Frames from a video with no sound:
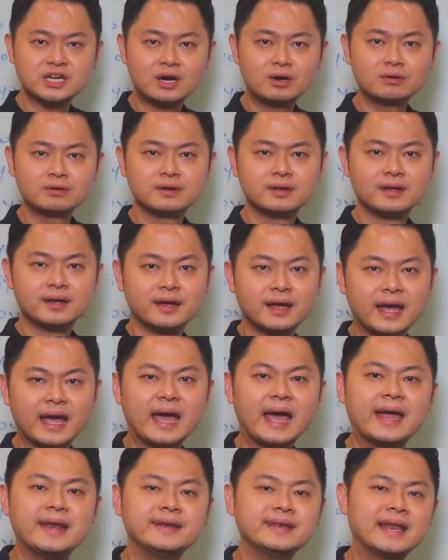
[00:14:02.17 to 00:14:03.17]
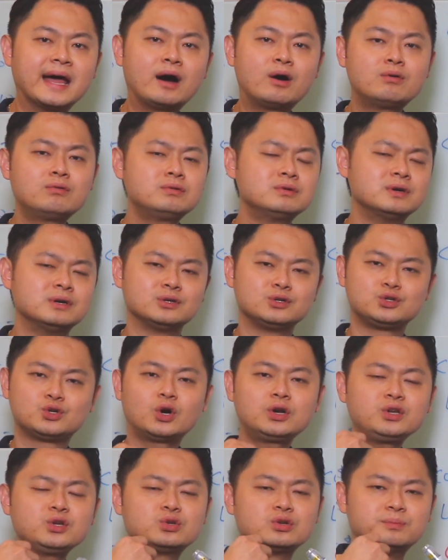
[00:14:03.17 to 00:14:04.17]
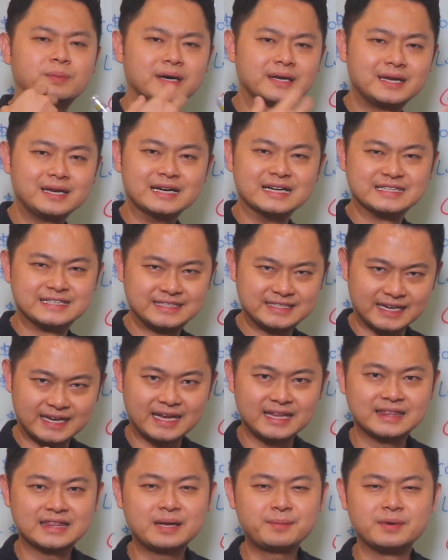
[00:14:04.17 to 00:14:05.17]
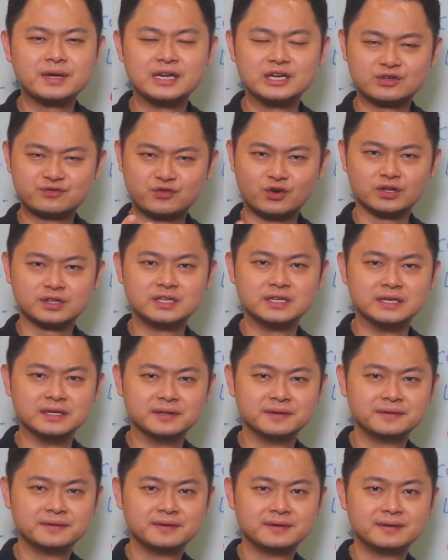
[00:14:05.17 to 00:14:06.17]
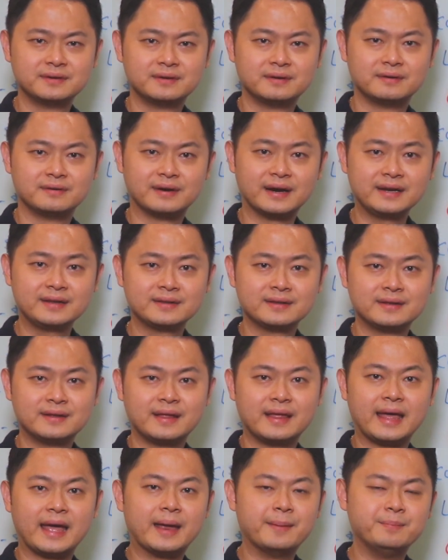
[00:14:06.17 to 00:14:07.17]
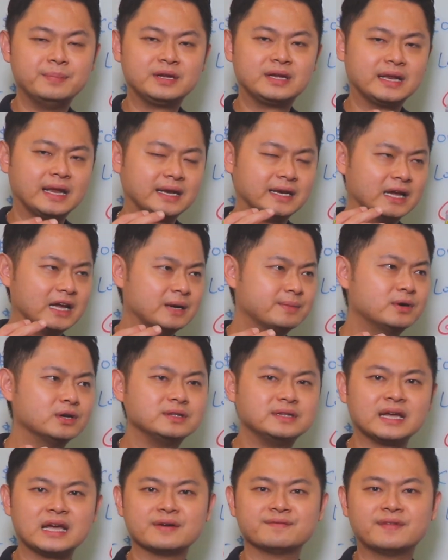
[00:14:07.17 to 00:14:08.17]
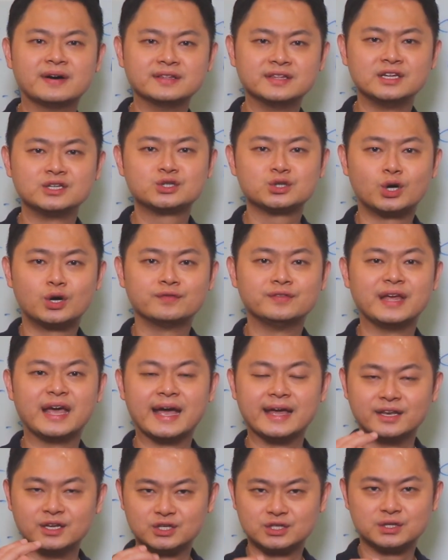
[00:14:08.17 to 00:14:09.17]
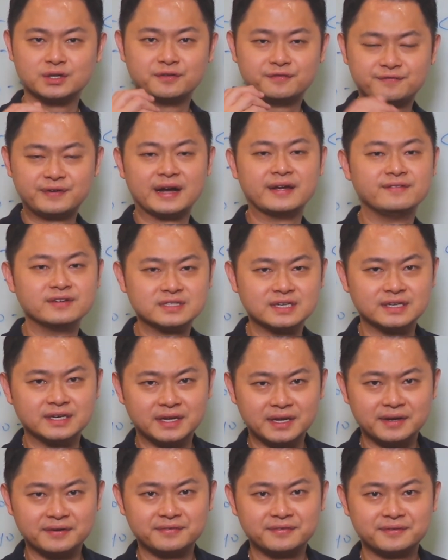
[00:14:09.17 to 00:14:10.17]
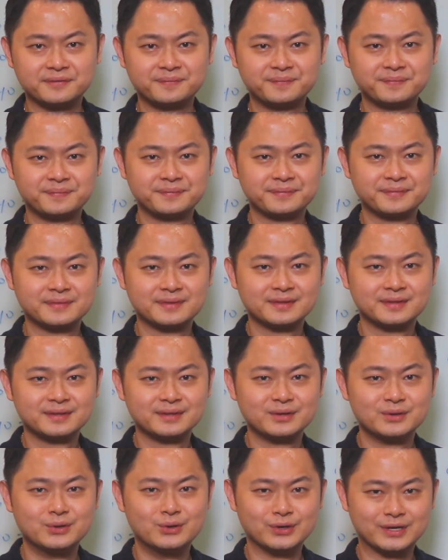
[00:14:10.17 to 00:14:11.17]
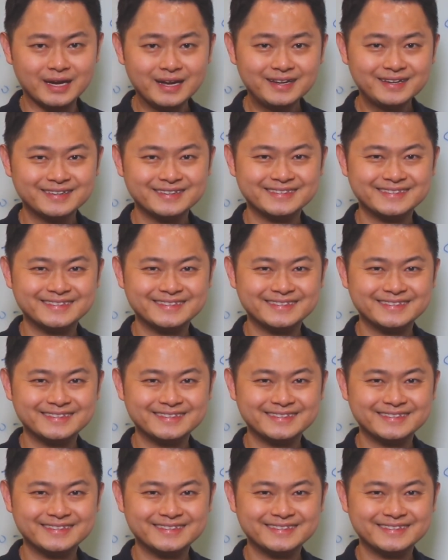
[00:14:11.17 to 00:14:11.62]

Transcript: out, and now gone into the market a second time at age 40, right? And they're able to take advantage of the additional 5 years that they have. Okay?